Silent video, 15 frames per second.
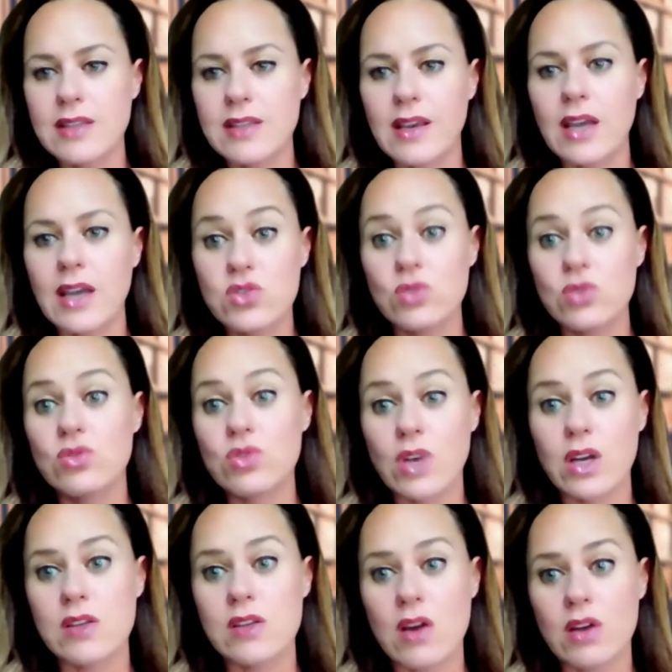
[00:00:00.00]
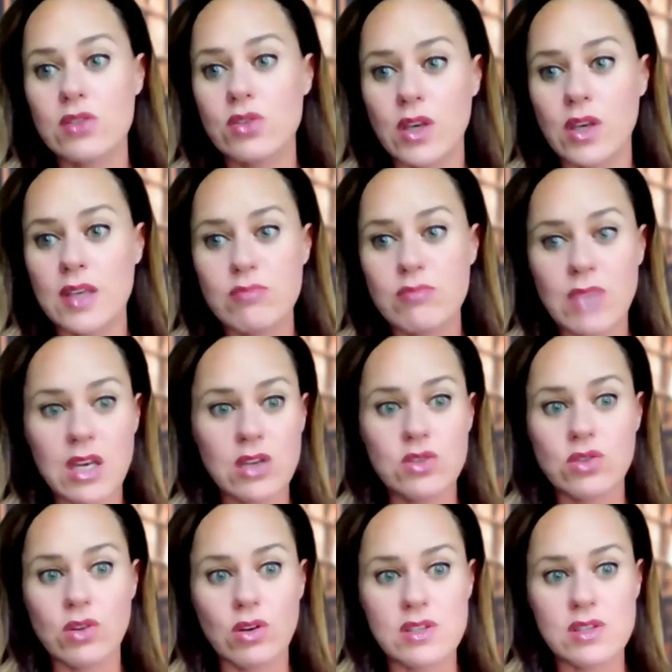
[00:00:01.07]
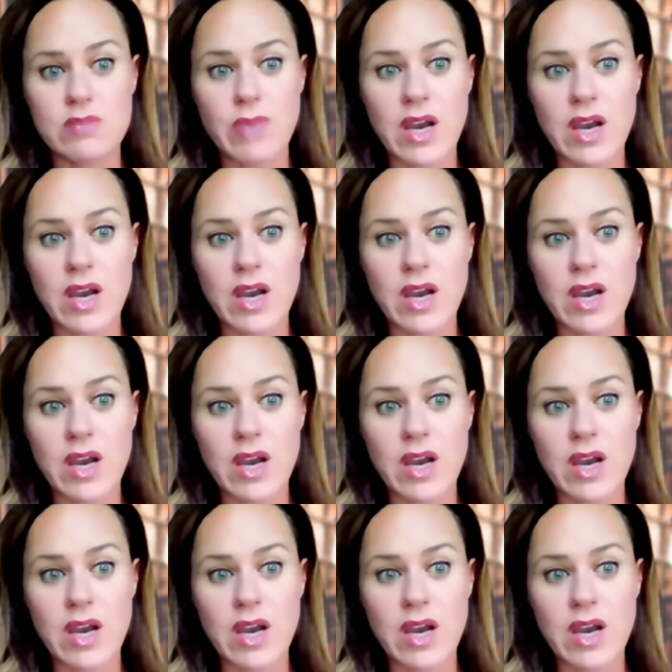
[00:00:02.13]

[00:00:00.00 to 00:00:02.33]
like I do try to talk to as many jurors as